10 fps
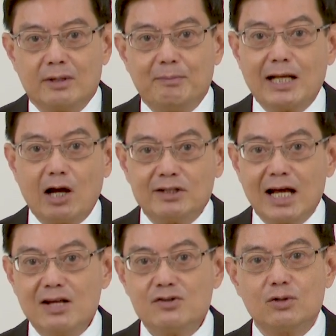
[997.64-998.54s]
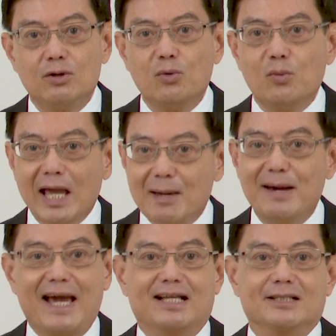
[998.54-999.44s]
But our ties go way
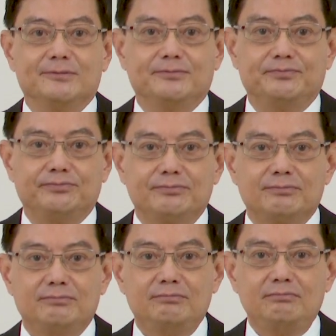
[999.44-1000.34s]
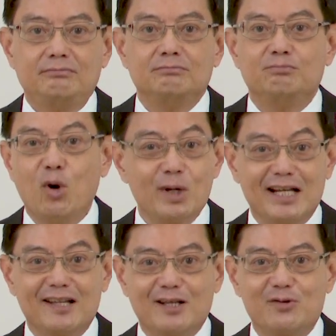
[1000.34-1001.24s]
back. More
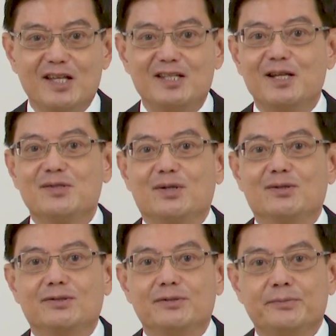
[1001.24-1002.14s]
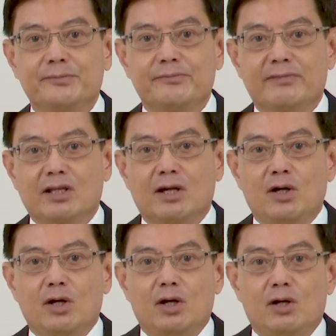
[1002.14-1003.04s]
than 1,000 years ago,
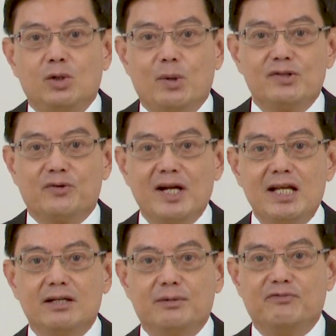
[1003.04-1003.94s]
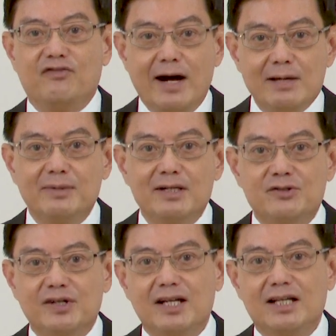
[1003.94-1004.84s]
there was already a vibrant
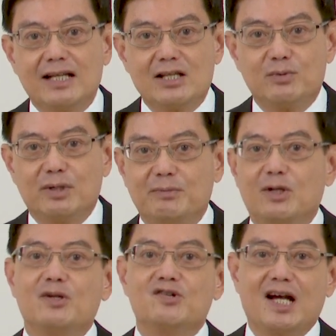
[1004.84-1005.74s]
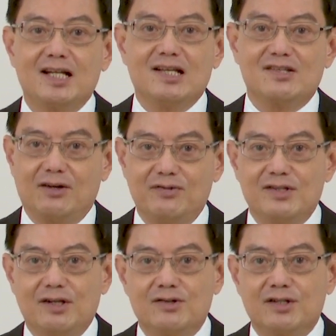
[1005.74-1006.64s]
trading network between China and
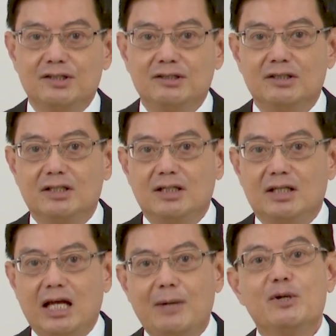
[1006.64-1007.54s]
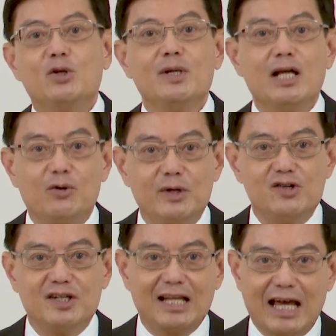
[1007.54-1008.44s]
Southeast Asia, and between our
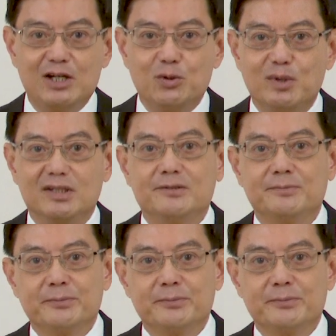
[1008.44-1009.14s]
region and the world,